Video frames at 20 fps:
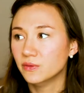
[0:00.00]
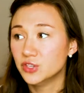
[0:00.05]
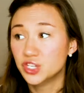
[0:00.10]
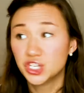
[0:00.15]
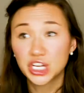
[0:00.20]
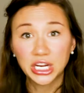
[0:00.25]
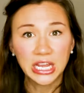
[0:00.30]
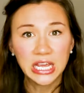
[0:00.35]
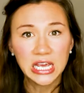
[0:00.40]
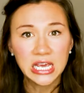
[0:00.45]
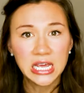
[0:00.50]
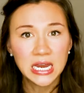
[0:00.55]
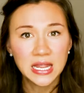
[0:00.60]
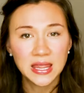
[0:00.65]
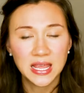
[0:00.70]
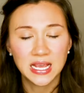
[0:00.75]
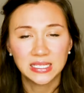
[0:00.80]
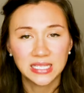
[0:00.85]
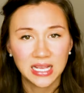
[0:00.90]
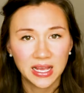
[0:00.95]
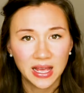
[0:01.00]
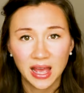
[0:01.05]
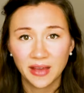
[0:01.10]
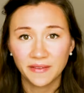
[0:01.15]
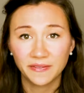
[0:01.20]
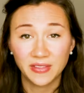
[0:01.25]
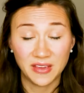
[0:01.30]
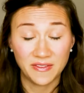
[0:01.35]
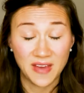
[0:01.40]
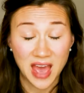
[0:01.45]
chicken, they've
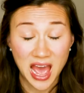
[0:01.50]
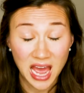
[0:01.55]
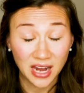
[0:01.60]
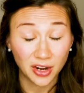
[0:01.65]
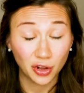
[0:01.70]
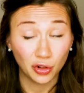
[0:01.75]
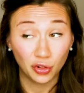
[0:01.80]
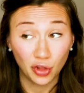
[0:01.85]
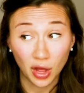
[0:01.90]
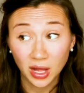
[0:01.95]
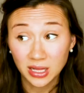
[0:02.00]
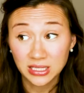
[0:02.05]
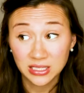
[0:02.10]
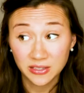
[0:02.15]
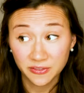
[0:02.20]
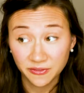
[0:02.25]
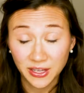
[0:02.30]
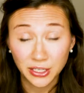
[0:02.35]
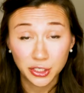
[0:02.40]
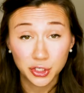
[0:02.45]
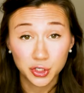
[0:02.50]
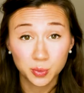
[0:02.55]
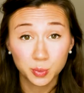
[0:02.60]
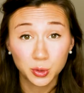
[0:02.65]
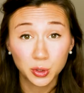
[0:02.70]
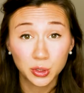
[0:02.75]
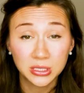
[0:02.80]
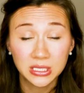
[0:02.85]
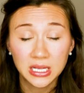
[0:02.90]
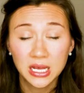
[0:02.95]
had lots of
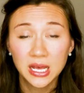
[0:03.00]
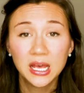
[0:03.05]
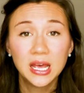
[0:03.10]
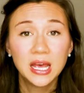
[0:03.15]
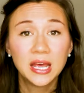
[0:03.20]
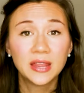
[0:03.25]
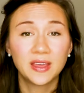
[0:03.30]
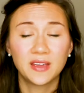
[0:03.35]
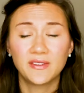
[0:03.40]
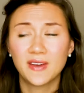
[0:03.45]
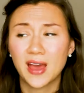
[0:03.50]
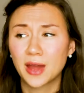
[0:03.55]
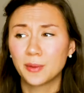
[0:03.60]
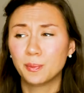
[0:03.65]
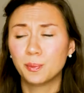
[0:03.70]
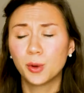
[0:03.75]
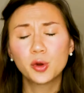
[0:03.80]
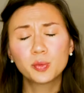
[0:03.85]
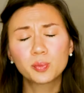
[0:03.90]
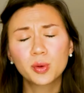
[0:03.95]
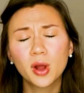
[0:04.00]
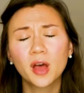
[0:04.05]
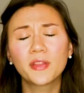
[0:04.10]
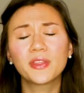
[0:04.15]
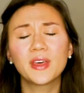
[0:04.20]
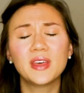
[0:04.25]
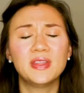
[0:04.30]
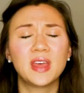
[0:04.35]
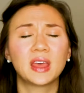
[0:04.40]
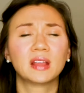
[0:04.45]
vegetables, they've had bone
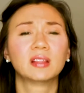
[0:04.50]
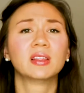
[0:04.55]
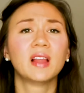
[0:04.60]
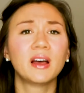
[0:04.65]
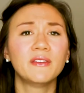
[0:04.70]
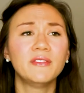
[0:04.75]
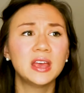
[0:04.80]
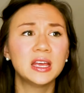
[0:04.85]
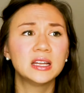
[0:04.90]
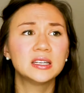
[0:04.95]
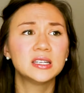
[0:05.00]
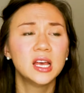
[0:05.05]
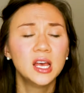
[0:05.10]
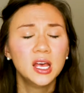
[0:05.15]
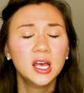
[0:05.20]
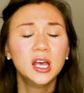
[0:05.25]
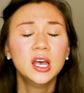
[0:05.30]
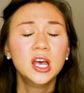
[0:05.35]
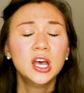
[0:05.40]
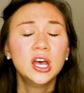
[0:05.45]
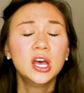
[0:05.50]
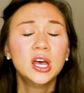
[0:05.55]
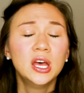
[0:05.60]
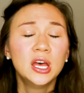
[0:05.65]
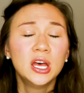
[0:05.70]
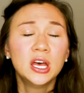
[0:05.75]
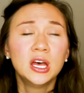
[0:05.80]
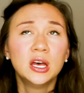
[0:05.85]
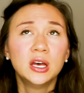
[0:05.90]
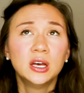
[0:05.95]
broth, and they love it.
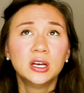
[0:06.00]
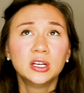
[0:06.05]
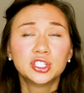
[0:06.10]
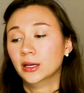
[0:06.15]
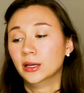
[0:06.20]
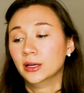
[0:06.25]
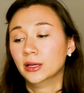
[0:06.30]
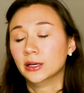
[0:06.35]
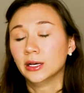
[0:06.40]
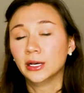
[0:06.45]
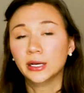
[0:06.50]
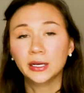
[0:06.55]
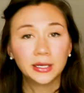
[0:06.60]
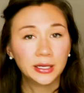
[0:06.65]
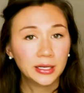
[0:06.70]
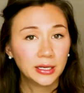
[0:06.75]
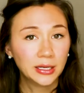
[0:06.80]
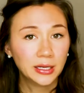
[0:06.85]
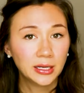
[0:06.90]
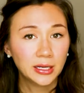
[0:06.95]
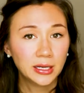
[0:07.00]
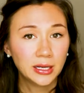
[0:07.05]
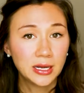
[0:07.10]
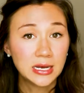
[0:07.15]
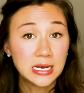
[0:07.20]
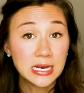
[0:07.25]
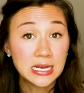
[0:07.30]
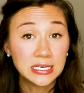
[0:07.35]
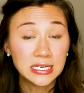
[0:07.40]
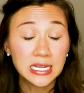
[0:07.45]
So
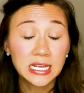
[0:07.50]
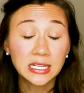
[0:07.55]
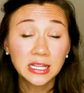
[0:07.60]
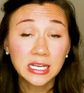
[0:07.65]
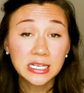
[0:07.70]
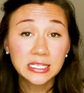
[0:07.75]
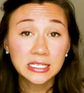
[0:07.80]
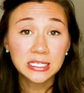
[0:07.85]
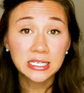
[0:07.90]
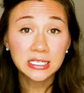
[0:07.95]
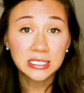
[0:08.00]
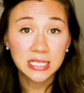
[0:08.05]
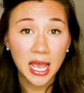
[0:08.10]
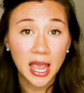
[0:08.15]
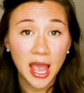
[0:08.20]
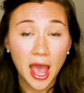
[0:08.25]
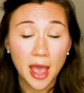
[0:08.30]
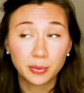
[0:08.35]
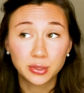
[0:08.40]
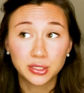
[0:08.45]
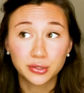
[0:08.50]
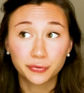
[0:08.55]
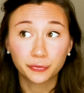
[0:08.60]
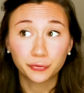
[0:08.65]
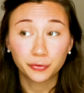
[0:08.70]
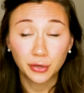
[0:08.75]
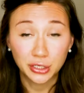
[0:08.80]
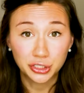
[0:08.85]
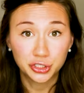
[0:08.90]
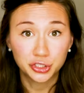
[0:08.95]
needless to say, I was
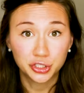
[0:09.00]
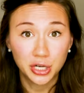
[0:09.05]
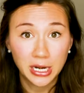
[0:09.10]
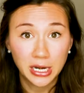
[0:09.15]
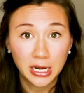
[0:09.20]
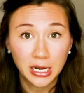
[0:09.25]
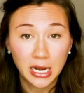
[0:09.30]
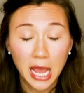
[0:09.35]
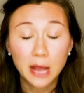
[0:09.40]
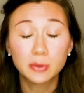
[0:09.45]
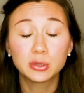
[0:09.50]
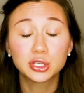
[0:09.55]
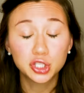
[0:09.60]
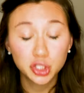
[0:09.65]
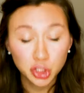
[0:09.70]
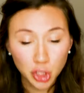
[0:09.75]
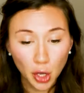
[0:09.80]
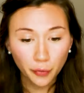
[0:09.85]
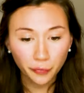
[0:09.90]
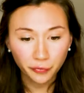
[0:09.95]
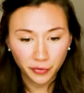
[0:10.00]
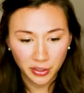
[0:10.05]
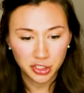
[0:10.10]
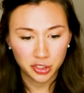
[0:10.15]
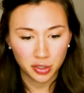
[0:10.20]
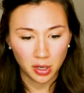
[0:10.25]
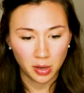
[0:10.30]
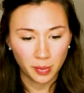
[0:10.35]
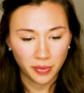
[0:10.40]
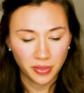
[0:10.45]
frustrated. I was so
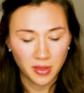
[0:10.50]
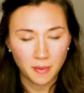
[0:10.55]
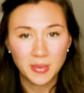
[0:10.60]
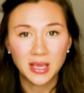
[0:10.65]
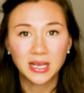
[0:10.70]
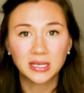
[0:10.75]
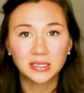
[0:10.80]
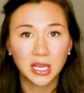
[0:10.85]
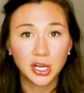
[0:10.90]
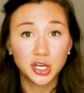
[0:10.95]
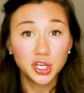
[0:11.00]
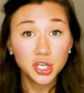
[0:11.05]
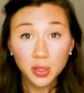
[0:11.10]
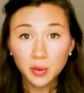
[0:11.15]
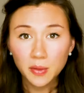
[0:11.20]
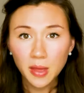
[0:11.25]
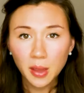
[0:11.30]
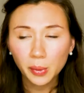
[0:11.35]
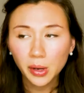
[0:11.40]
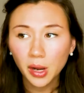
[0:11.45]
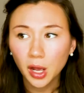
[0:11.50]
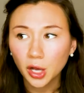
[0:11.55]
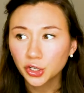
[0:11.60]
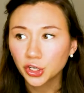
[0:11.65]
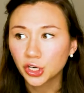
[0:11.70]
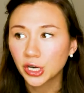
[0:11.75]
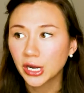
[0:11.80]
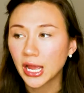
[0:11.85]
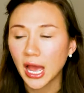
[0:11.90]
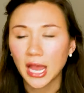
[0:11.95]
frustrated with them because I knew they were
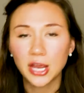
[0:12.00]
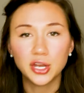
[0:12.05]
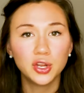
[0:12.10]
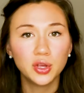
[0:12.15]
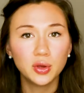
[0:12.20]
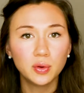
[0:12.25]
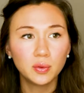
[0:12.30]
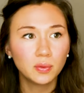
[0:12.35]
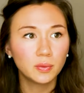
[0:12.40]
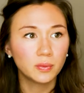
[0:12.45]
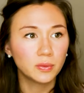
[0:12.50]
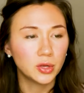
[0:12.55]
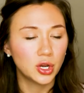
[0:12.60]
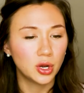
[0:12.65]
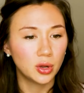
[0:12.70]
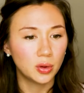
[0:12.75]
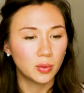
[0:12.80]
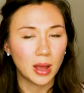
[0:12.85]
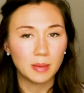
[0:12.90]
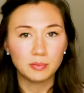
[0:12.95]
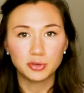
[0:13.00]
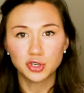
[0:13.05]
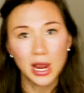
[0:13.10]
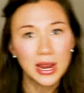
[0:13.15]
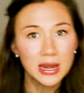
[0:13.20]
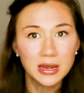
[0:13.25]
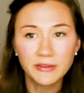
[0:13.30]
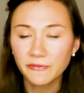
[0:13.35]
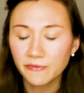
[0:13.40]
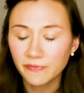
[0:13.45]
hungry. I knew, I'm
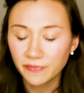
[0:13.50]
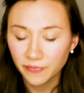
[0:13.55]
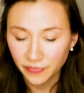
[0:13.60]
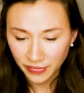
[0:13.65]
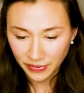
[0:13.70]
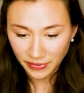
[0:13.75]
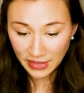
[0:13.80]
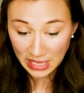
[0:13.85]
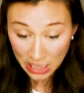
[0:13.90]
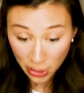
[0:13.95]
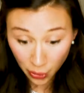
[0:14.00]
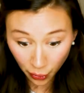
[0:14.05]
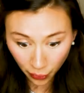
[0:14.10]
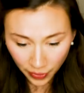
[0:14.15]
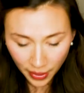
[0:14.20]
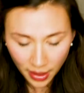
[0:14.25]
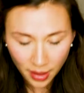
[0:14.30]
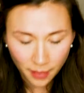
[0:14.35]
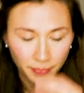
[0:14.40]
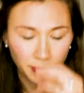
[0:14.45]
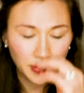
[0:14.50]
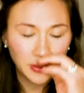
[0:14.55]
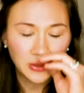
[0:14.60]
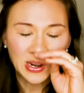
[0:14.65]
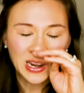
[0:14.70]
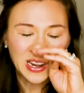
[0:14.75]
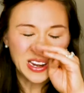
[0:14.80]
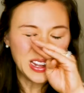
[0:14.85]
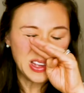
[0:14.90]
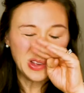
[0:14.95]
trying to heal them,
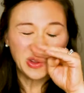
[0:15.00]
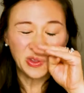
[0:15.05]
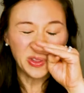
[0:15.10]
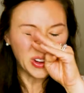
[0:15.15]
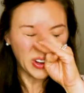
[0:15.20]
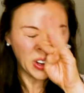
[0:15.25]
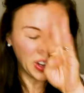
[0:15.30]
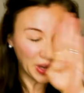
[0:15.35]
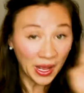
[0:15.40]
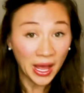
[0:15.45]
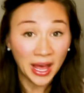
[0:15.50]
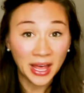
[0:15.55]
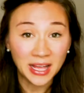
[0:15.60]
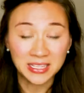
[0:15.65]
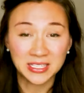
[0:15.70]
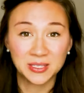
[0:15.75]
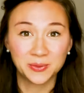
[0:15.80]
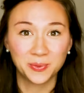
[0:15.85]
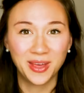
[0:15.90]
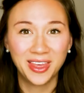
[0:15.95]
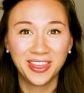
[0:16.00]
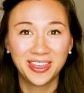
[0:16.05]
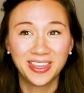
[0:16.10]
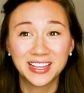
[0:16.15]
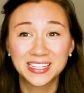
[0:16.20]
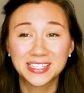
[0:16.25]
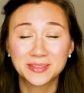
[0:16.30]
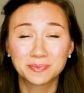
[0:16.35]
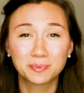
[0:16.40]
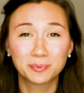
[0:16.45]
trying to heal their guts with
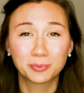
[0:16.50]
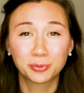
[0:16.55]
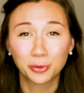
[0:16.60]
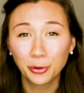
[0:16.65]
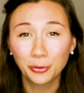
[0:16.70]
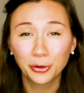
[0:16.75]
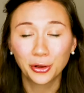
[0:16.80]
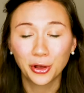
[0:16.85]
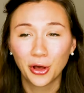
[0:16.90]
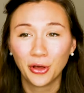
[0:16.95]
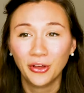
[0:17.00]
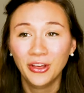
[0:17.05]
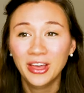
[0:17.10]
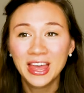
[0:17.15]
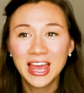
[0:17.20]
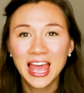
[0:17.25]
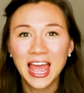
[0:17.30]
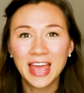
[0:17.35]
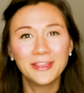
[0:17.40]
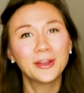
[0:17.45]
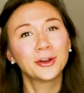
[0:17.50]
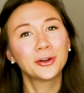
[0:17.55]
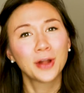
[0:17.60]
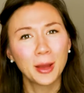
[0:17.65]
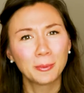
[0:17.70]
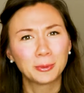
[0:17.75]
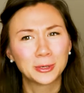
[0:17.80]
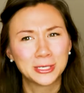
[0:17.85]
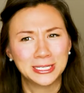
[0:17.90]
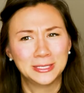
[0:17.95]
this protocol, and they are
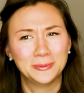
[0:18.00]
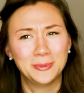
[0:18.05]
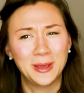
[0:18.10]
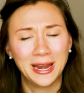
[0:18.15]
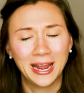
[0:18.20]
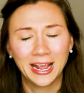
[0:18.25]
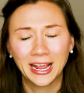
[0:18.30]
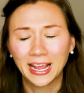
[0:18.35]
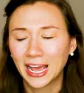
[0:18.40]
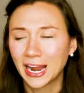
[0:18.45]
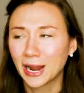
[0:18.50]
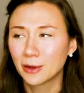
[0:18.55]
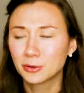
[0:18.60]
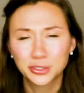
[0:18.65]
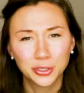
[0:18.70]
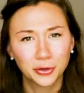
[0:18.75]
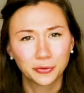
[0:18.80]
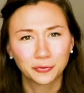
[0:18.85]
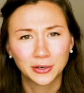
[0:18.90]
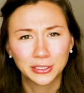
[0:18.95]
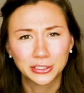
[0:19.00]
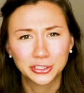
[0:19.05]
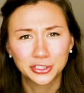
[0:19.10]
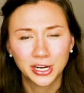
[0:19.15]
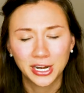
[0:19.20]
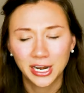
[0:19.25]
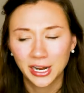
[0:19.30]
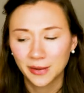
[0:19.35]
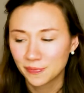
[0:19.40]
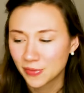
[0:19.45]
not participating. And I was so
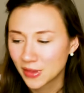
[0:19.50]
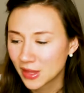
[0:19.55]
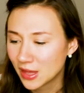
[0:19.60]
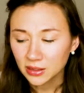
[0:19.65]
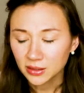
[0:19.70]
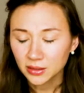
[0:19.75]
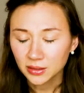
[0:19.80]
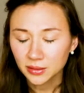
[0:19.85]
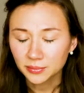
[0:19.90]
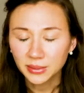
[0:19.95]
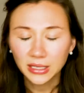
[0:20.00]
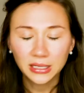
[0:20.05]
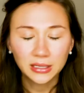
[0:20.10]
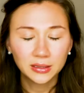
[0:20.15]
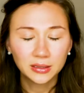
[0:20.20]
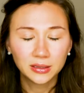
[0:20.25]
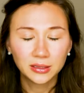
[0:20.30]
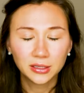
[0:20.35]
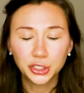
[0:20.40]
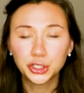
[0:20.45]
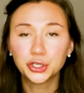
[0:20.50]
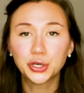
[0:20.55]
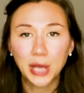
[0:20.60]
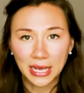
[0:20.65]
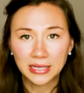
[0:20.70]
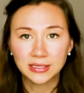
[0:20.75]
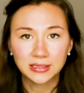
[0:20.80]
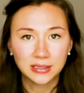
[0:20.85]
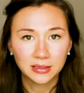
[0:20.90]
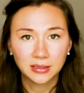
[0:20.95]
frustrated. But you
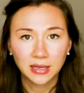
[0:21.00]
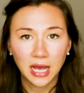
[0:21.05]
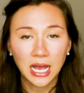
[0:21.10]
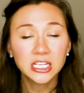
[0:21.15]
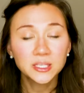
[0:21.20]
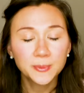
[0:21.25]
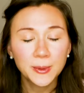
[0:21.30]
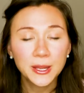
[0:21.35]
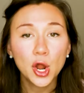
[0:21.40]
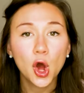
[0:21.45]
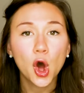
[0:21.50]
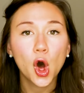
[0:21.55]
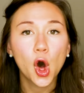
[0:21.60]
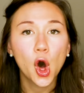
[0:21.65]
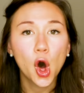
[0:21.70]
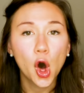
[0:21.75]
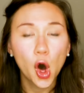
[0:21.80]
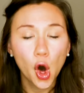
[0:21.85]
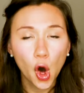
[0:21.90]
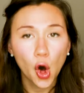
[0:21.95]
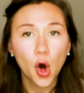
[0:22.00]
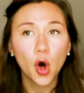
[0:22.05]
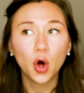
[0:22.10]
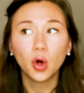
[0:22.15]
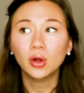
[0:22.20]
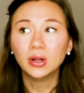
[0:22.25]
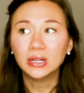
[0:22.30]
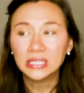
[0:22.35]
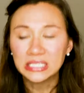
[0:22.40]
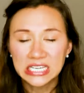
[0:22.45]
guys, I spend
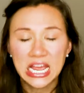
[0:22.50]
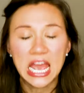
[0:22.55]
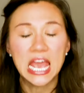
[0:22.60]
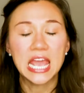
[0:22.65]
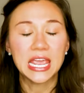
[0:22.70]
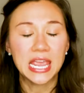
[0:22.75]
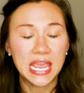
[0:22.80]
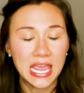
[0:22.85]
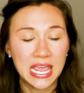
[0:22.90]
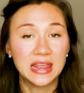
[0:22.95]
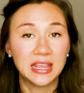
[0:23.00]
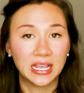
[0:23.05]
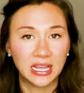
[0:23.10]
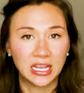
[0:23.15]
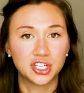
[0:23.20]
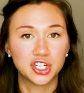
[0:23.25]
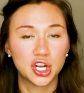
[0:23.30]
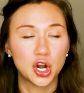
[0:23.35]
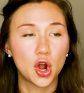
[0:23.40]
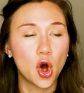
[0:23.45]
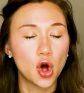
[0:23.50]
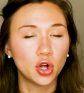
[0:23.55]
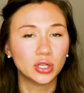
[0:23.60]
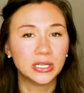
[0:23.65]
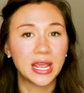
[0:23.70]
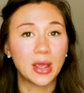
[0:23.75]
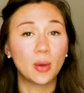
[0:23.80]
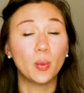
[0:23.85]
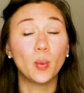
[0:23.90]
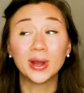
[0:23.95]
all day in the kitchen, all
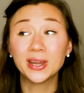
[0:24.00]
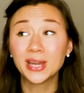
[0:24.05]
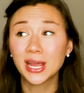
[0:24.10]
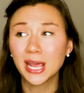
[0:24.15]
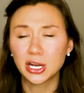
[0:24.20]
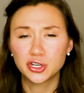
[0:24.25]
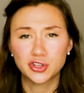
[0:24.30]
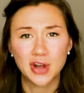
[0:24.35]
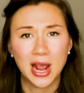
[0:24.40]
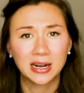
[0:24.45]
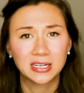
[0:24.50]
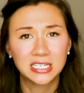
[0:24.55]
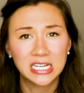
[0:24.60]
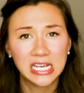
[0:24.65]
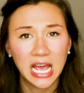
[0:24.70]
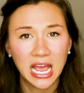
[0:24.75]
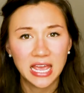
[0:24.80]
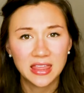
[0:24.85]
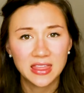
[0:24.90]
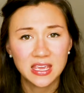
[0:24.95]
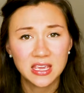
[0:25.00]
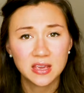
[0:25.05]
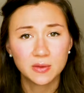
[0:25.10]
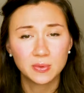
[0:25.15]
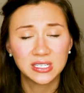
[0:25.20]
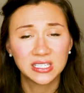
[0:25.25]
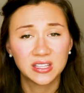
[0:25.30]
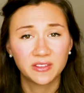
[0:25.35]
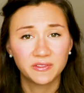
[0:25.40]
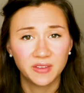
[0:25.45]
day. One day I tracked it. I think it
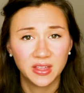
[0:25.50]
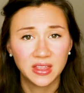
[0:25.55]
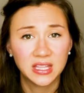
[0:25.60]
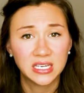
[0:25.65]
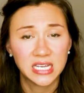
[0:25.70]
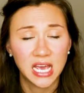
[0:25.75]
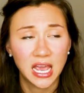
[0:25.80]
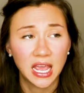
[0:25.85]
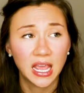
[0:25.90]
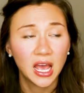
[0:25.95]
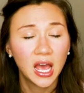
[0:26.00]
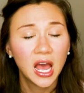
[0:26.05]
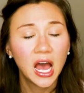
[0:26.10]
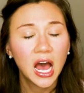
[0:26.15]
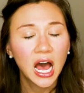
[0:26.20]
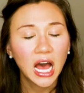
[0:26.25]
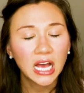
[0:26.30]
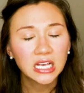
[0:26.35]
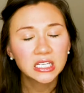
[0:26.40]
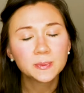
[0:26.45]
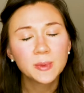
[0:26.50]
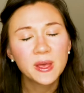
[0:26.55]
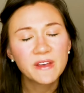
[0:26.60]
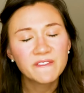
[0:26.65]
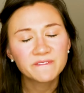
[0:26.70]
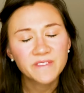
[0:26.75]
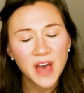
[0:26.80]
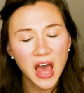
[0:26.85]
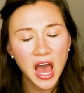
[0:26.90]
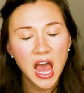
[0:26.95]
was the 5th day. I
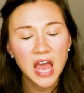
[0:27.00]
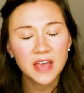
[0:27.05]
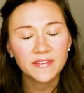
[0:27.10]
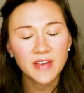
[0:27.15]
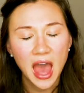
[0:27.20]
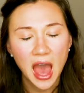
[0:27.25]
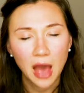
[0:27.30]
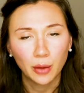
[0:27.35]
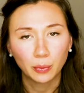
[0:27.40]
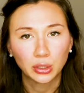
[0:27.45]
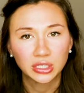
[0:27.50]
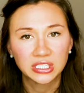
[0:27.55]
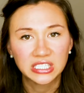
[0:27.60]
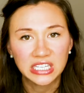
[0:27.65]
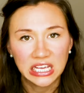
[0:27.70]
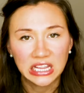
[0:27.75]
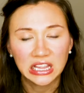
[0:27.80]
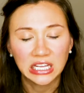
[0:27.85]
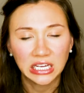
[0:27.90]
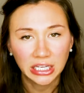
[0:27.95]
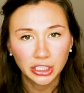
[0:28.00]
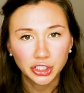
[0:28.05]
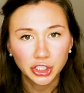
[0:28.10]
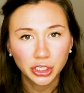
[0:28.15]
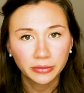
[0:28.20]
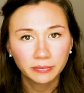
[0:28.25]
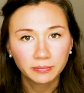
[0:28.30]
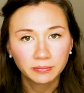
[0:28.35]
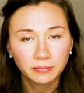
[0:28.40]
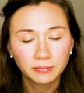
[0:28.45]
spent 5 hours in the kitchen.